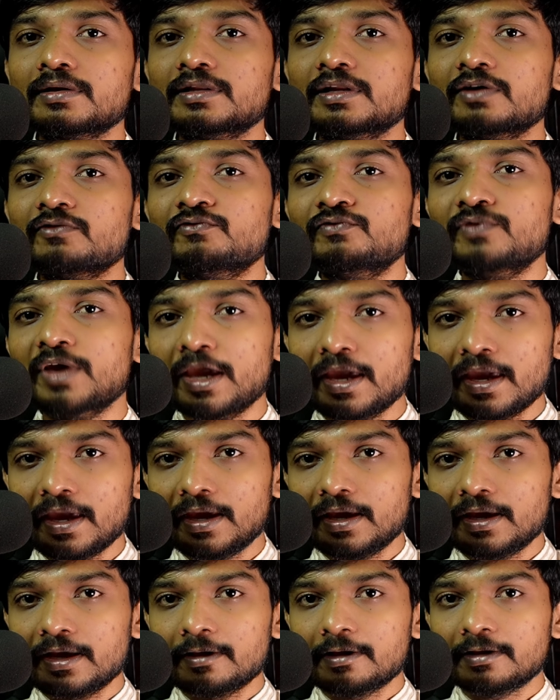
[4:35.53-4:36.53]
the
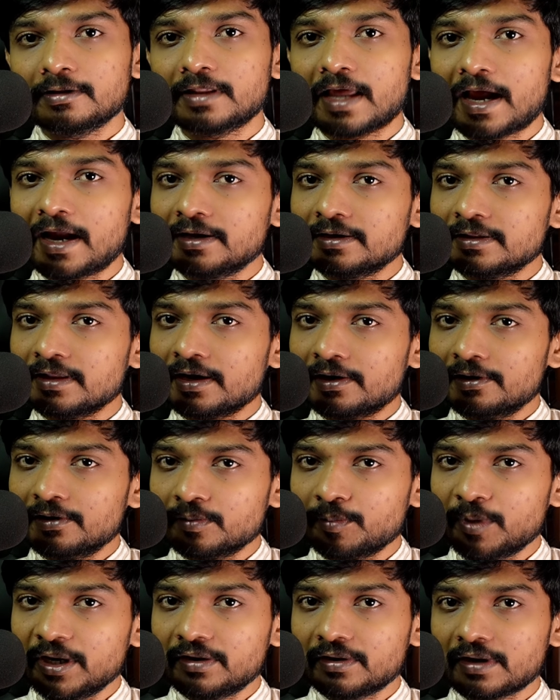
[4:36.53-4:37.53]
way that the
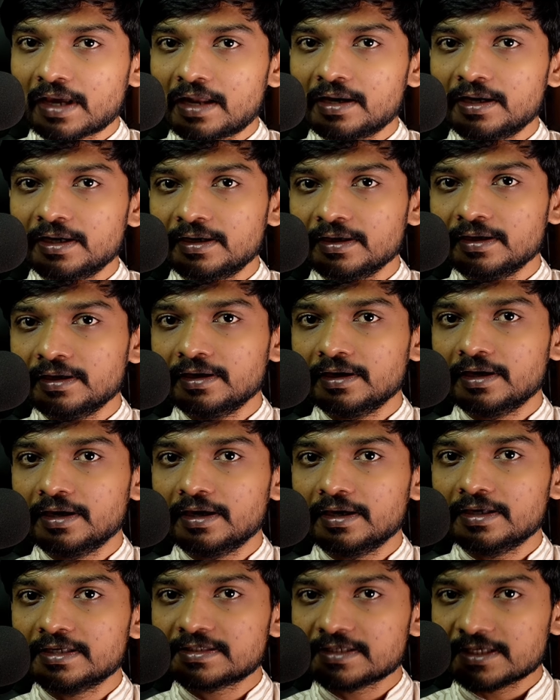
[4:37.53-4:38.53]
ultimate reality
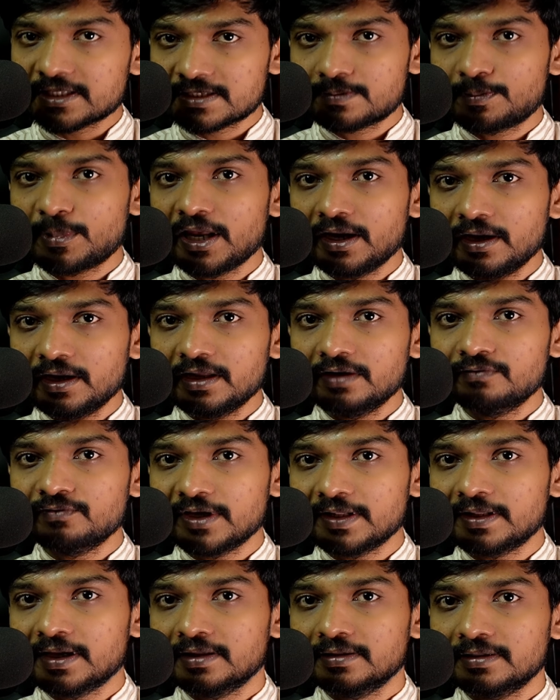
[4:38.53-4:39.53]
is explained in
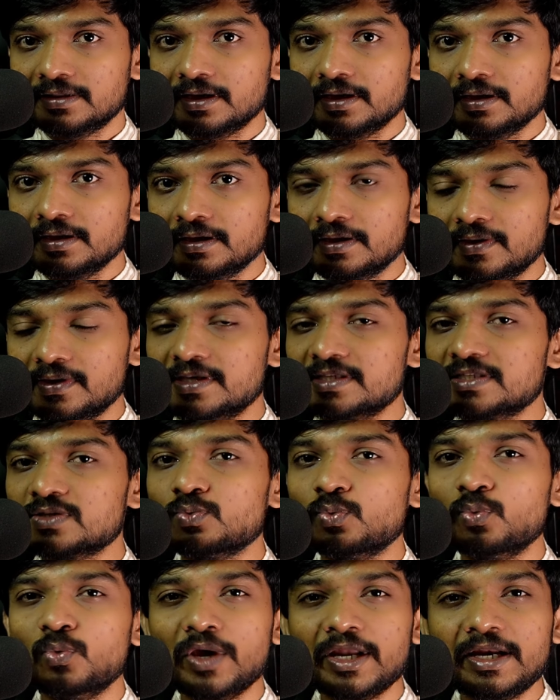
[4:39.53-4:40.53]
Vedanta is
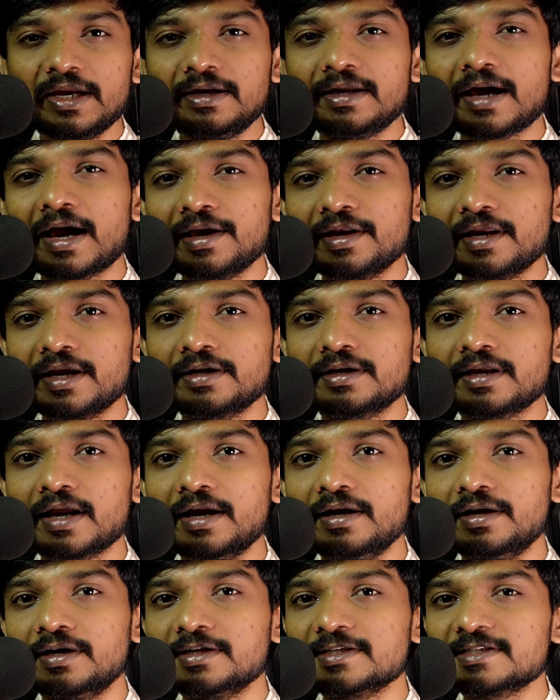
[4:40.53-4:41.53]
very direct
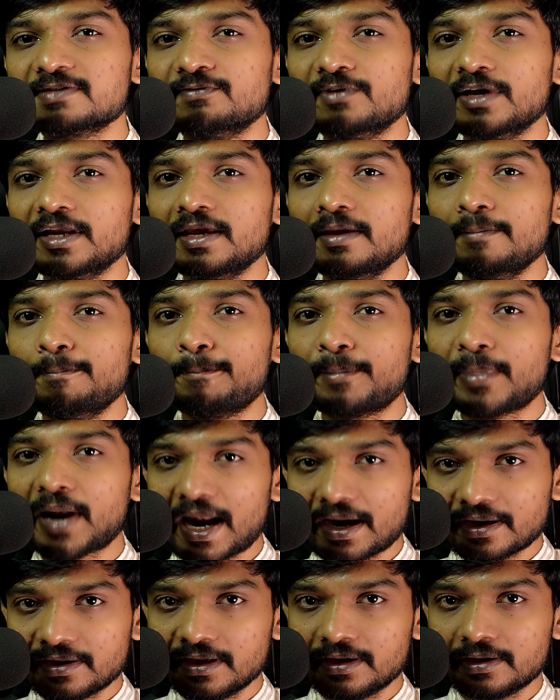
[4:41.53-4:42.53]
and it is very
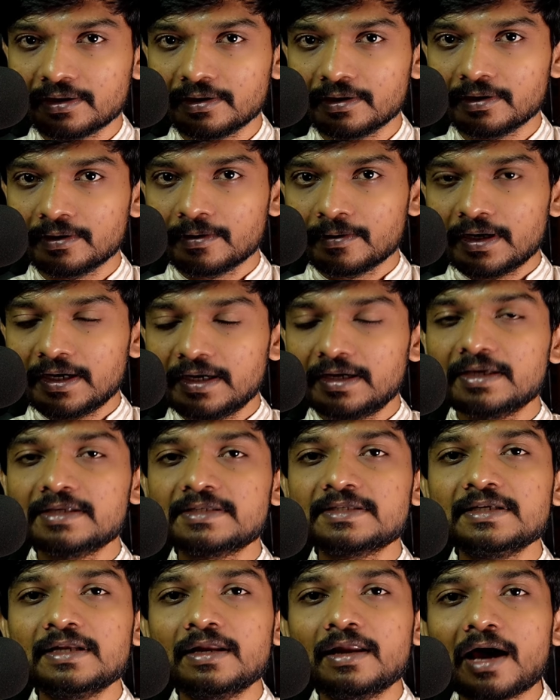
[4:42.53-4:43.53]
practical. It
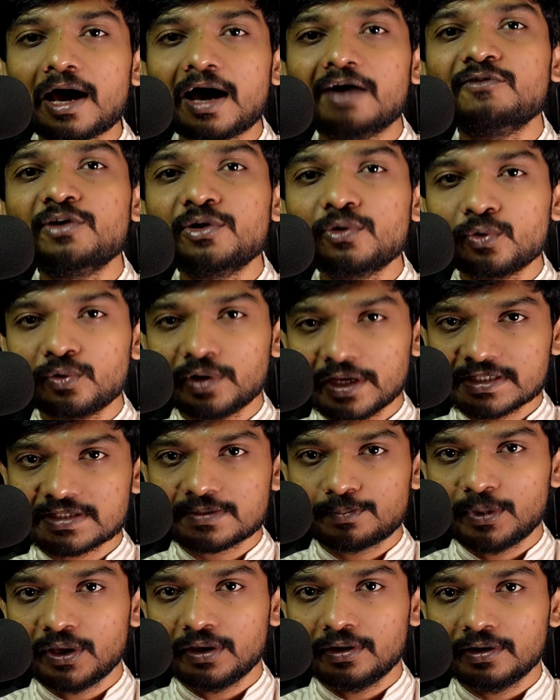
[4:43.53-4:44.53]
is in our own
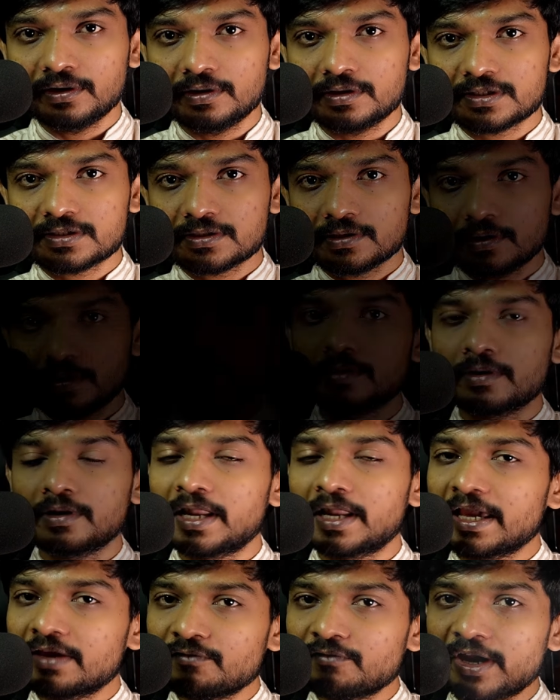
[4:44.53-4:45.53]
experience.
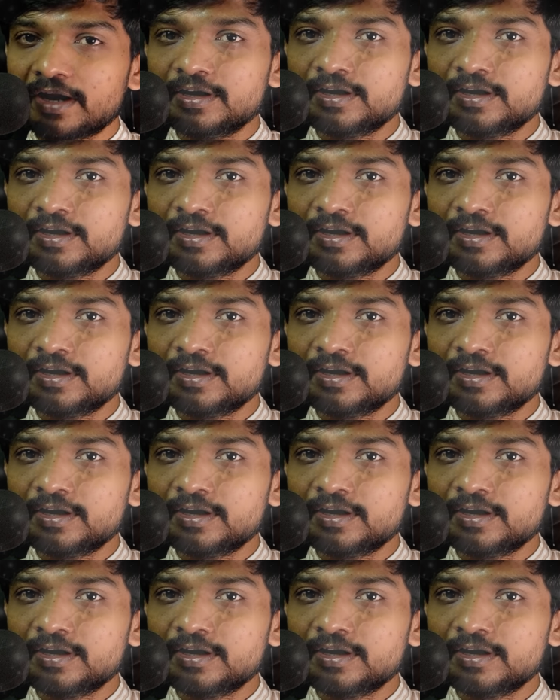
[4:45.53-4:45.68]
Like we